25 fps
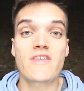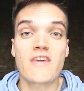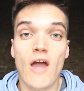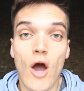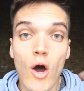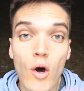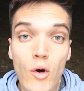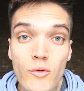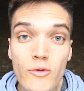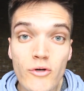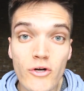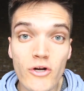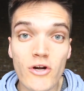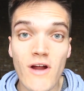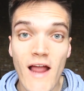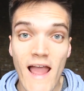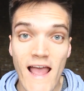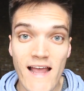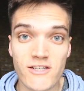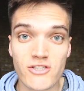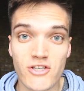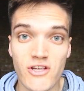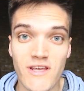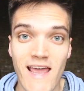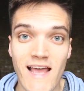The owner
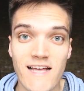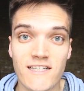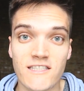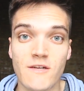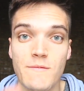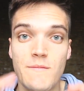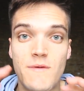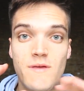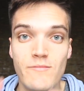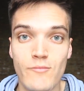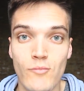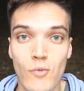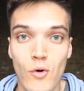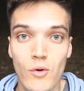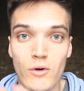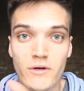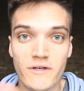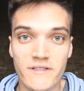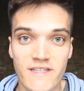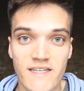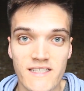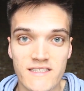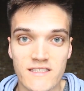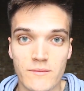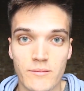actually has to be more
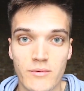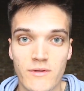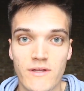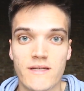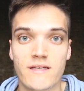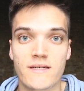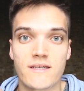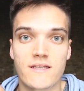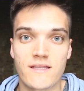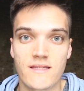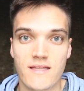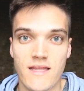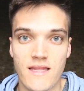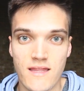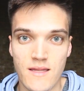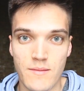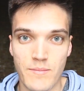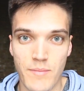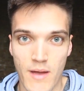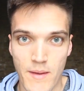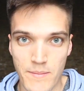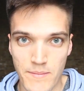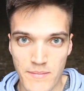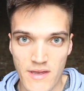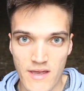disciplined than the
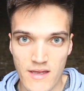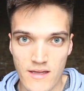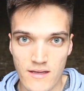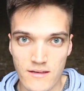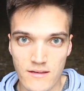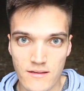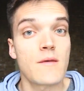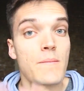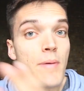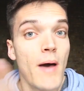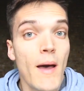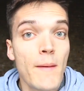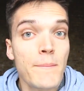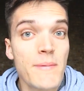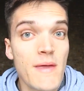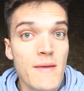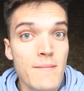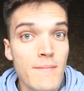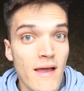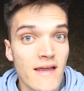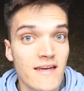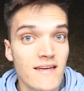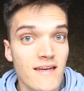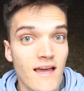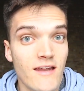puppy. The puppy
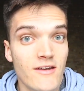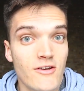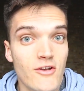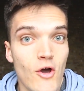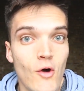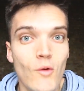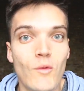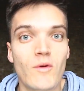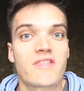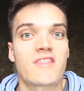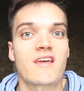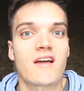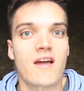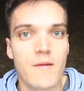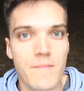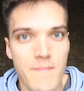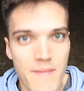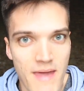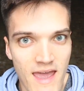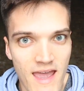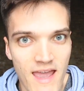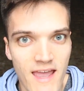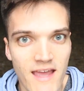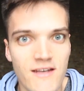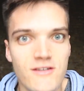might not know what the
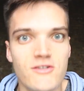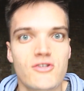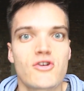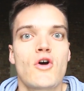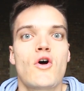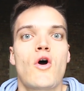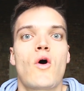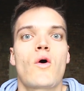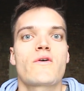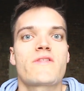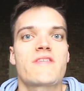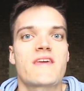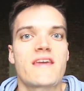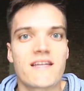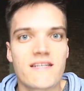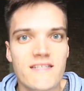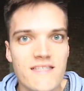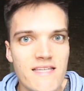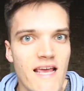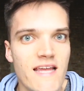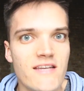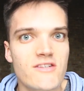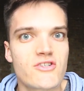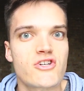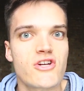command or the
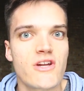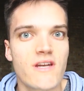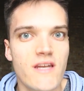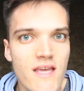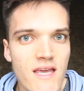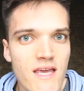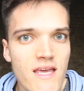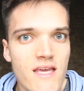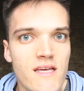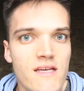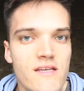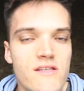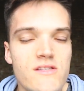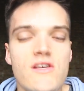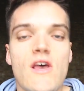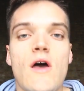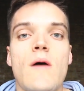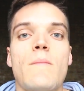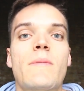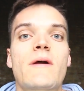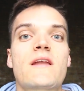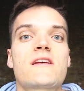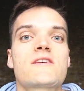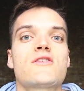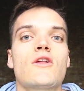intention is,
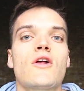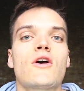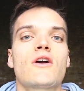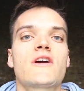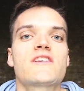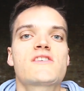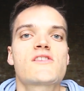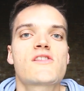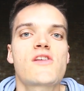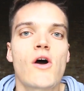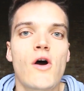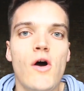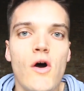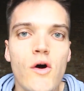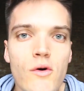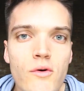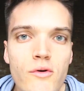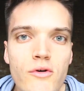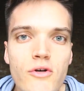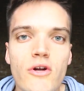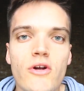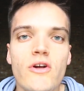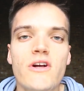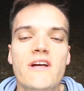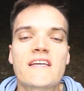but as long as the
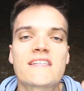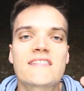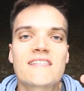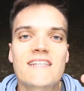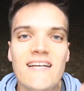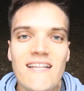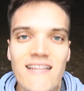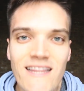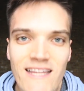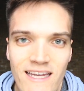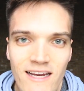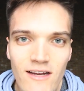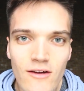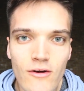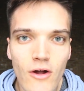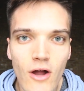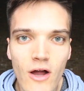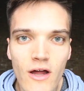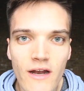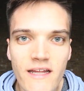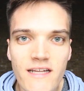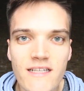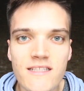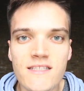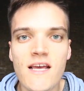owner is clear
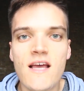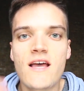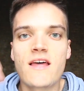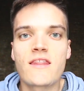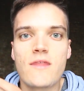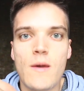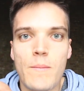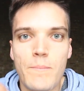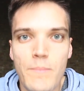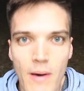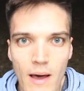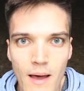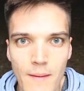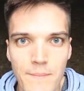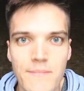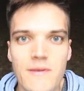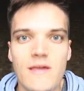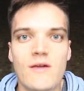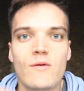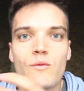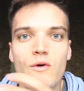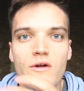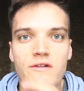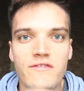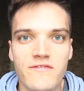on it, the
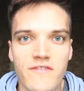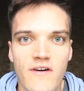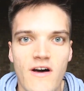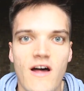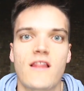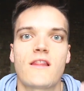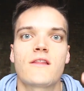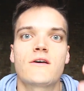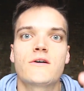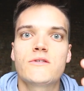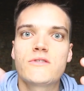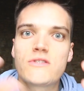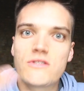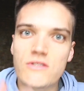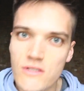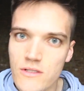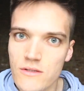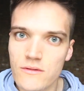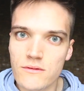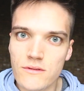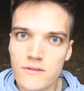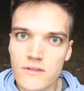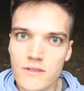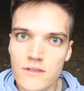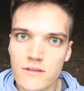puppy will follow
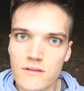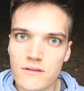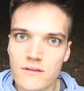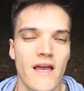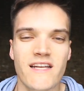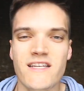suit.